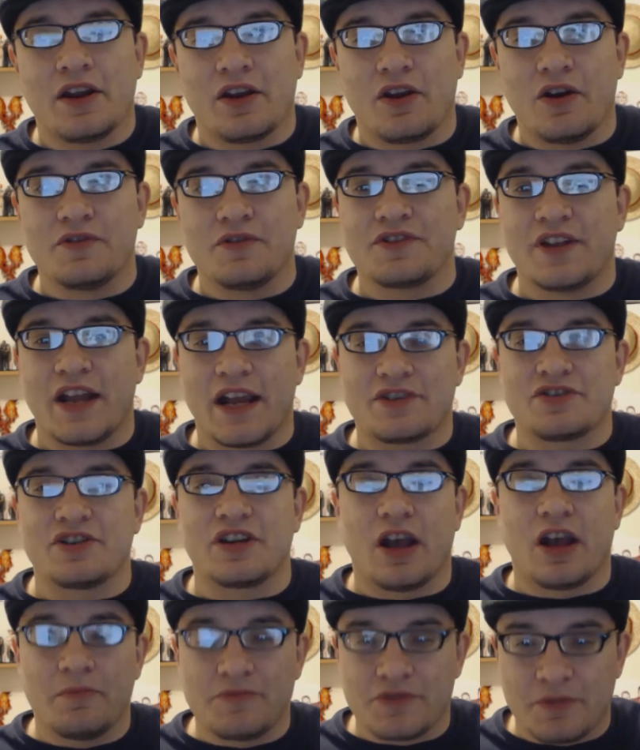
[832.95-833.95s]
goes and
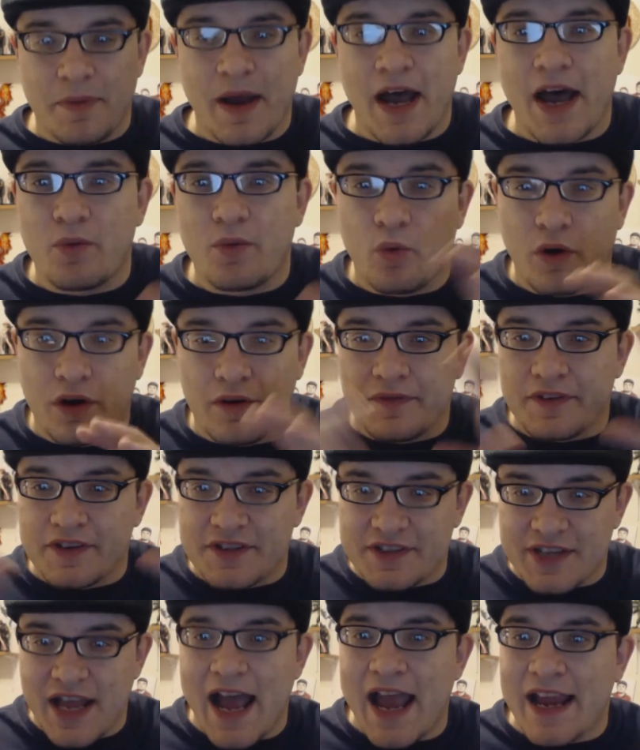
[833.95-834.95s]
actually comes upon one of the
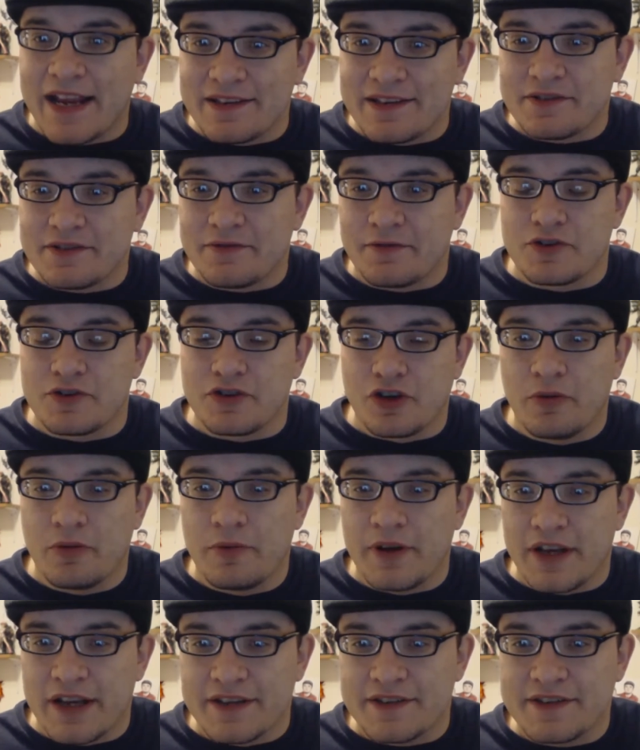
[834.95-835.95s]
signs for
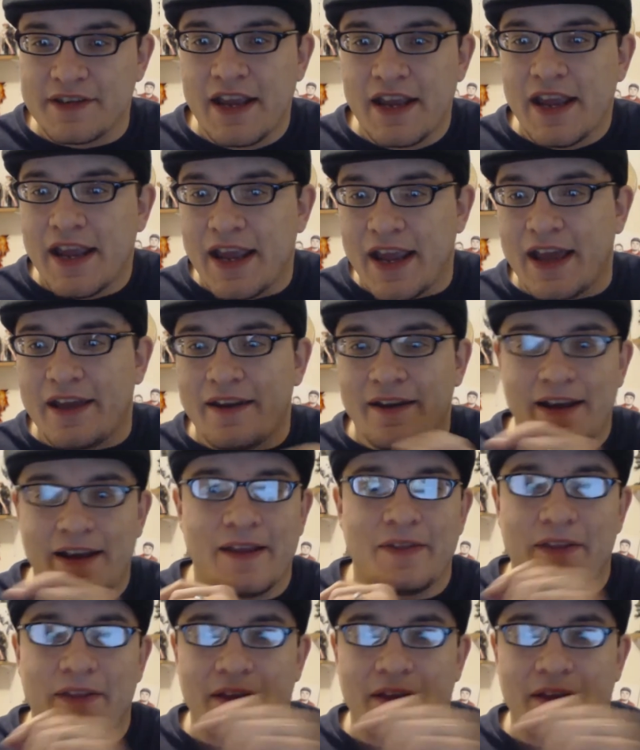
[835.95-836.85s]
Terminus, and